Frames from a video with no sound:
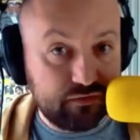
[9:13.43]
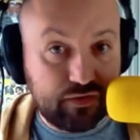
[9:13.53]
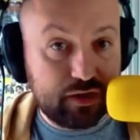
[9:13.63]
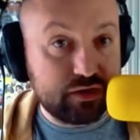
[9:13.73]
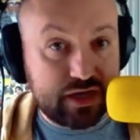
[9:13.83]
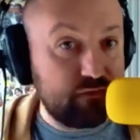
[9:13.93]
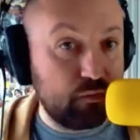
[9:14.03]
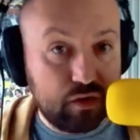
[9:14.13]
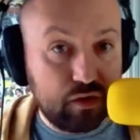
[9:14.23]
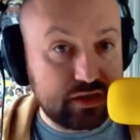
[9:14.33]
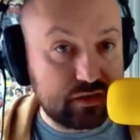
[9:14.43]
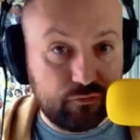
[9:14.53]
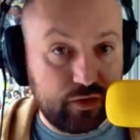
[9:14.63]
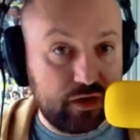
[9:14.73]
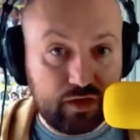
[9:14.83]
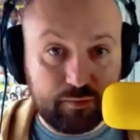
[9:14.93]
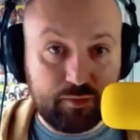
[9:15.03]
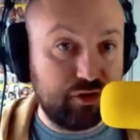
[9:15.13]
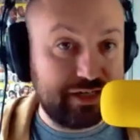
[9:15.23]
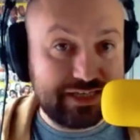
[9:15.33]
If anyone's ever worked in software development
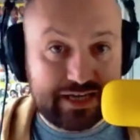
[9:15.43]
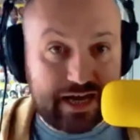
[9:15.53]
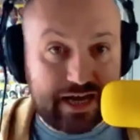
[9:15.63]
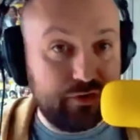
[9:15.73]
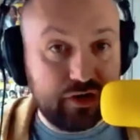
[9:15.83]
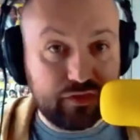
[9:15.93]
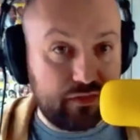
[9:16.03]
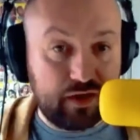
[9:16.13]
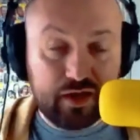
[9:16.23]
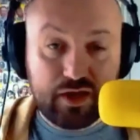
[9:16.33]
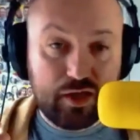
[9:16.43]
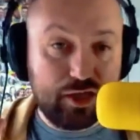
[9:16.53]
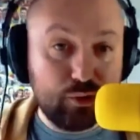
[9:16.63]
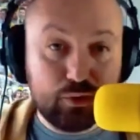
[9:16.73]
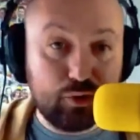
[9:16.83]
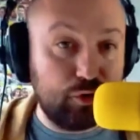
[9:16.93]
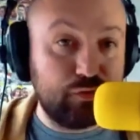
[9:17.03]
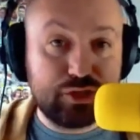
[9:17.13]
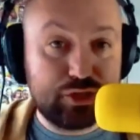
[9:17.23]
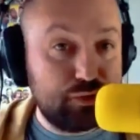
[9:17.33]
or design or anything like that, you'll know that
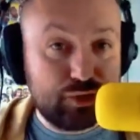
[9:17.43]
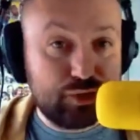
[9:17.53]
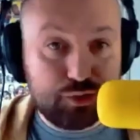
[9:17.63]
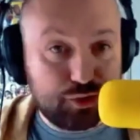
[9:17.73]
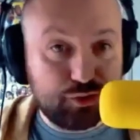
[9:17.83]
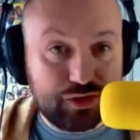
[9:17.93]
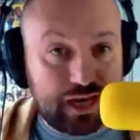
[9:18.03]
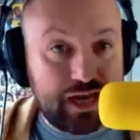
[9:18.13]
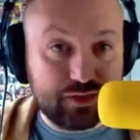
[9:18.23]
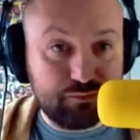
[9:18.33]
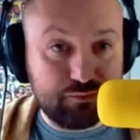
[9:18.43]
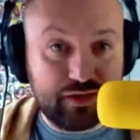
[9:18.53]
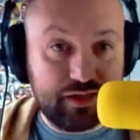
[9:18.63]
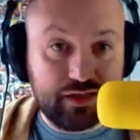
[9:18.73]
as soon as you show the client something,